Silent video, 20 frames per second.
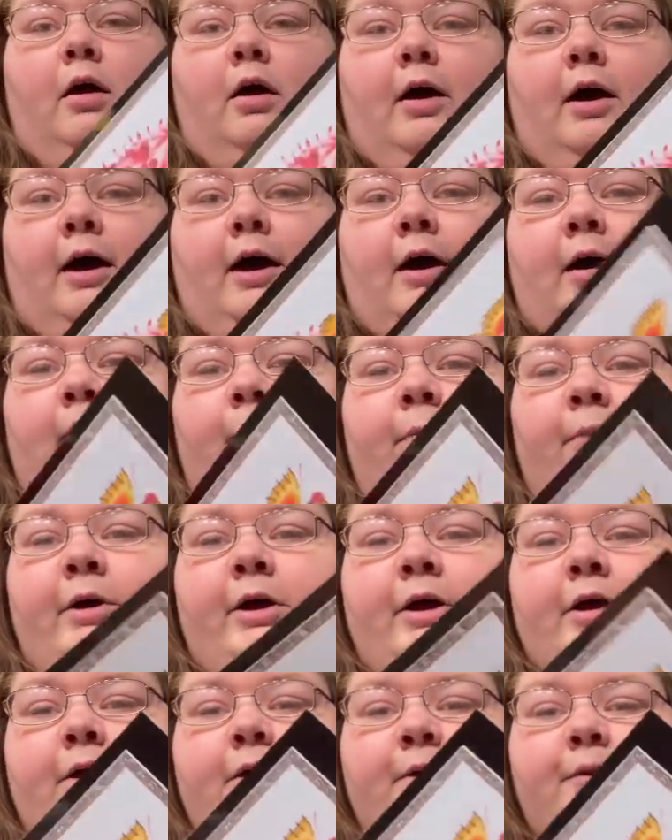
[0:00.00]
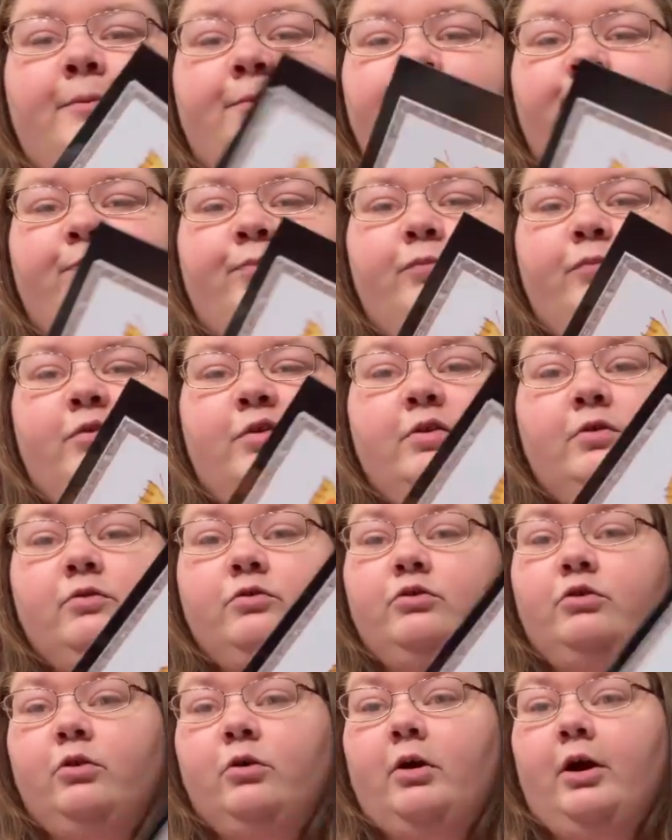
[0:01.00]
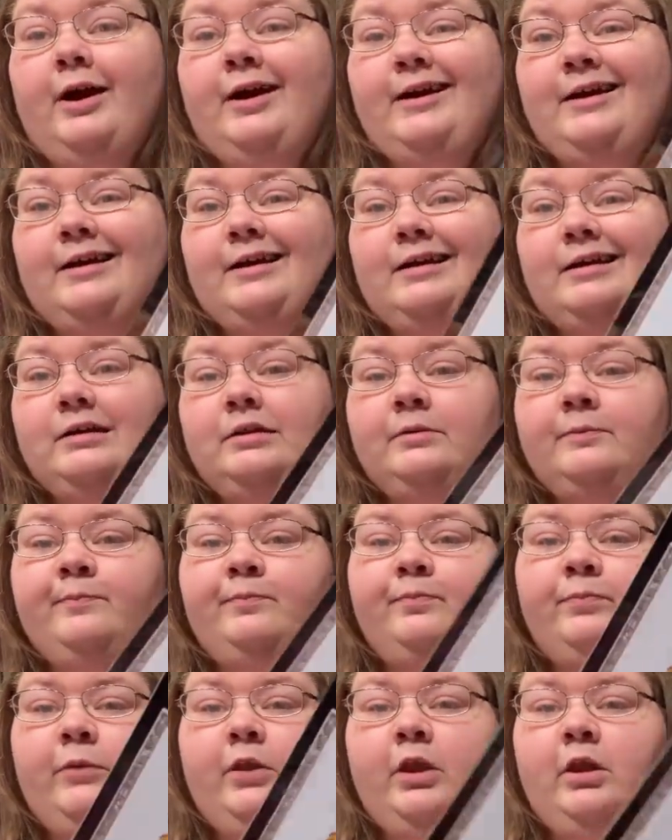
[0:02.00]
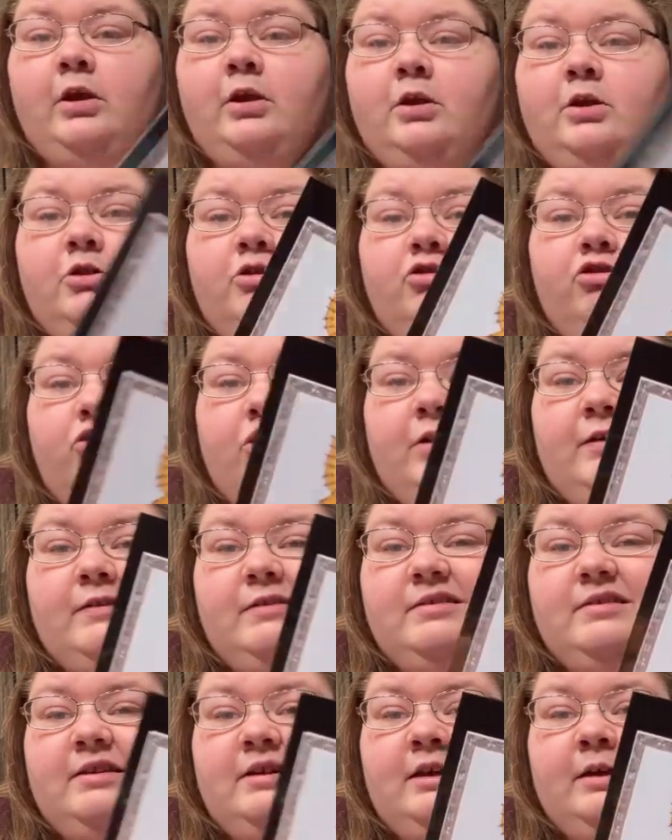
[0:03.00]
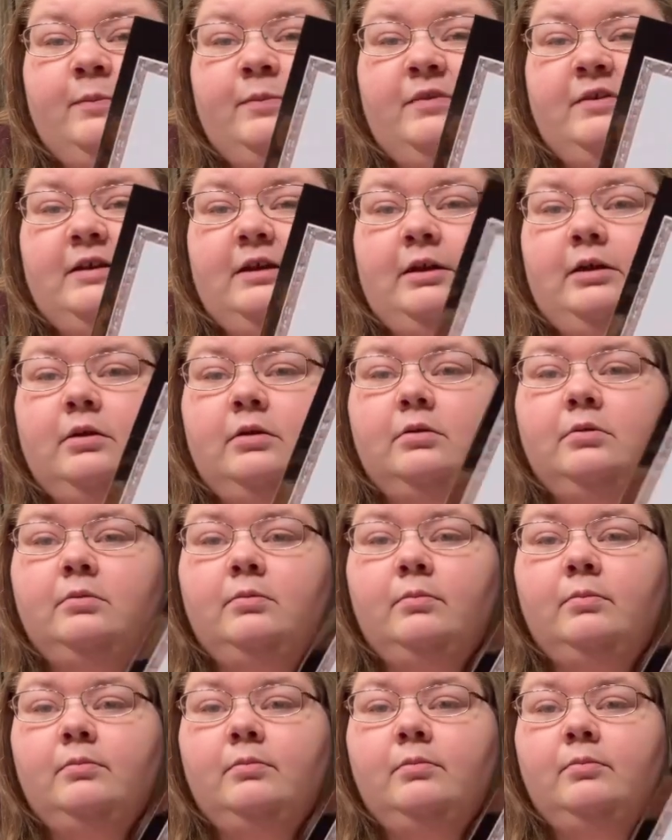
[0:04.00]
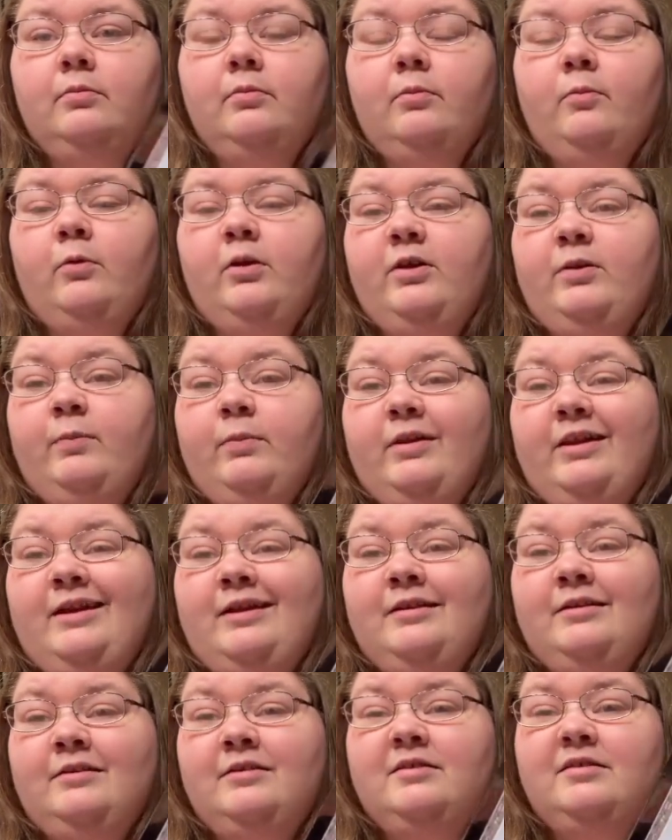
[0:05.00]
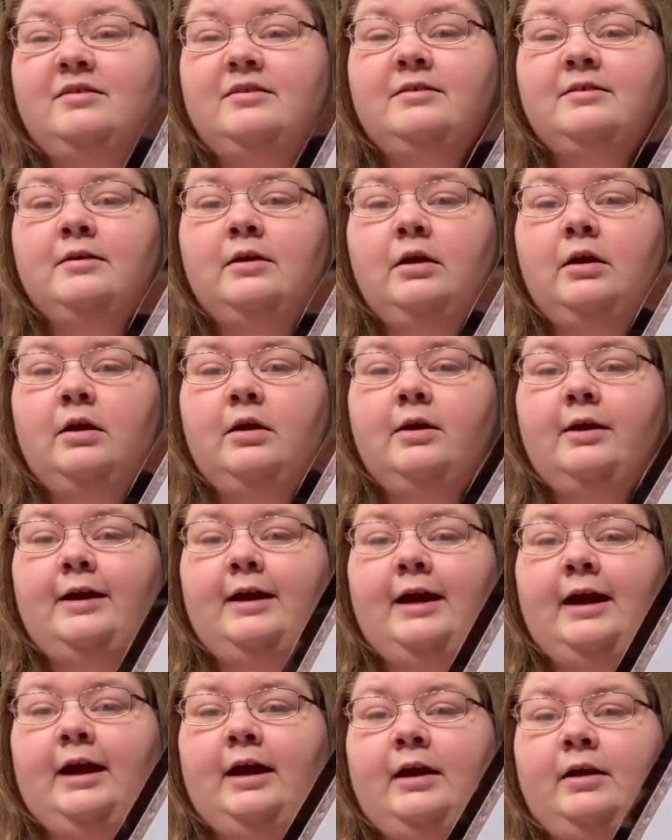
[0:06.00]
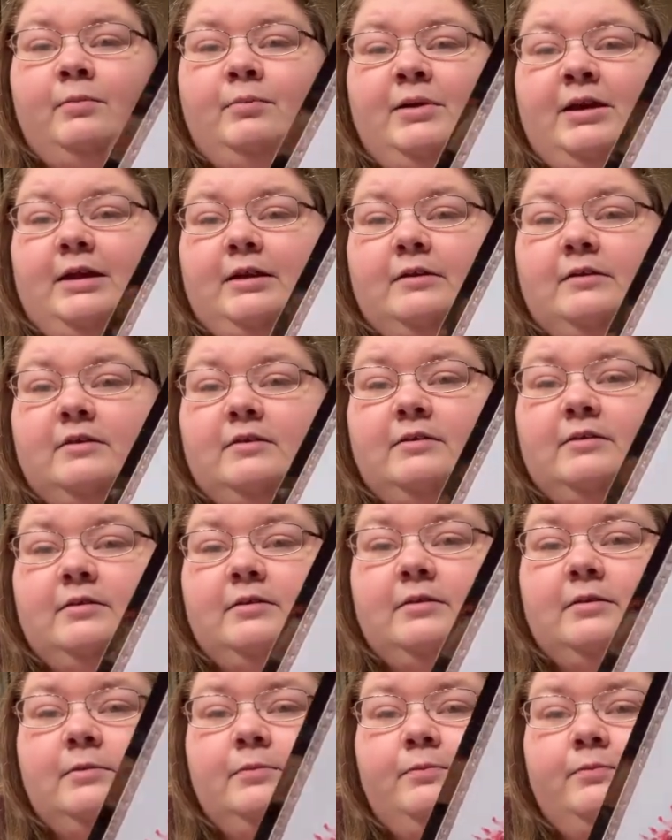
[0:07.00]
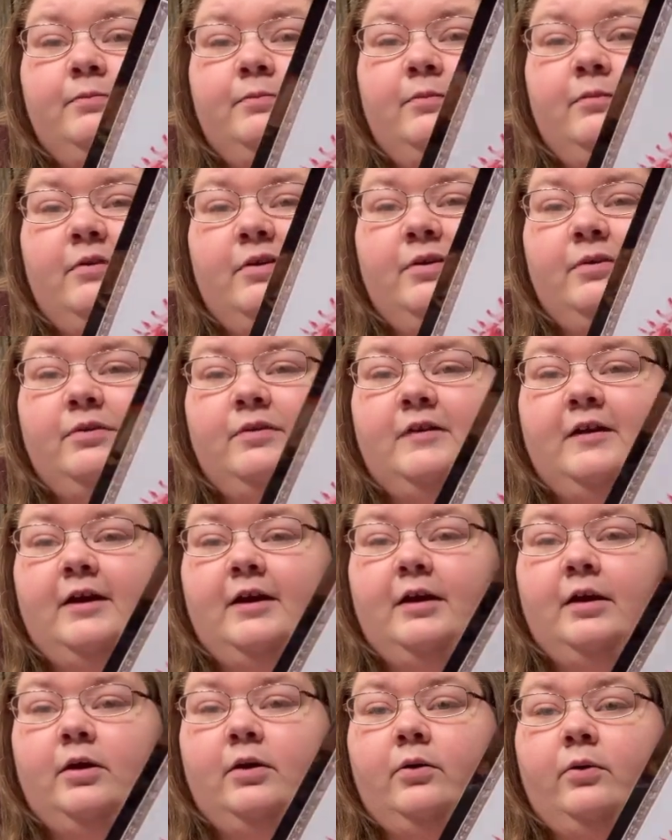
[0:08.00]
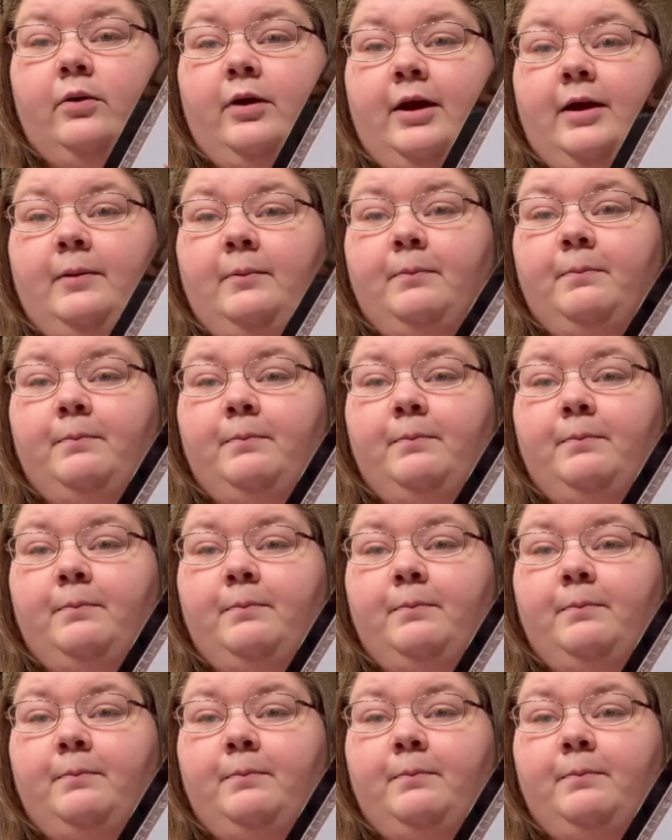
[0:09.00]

So there was no cryneck, just DMC with blends and beads. So I was like, okay,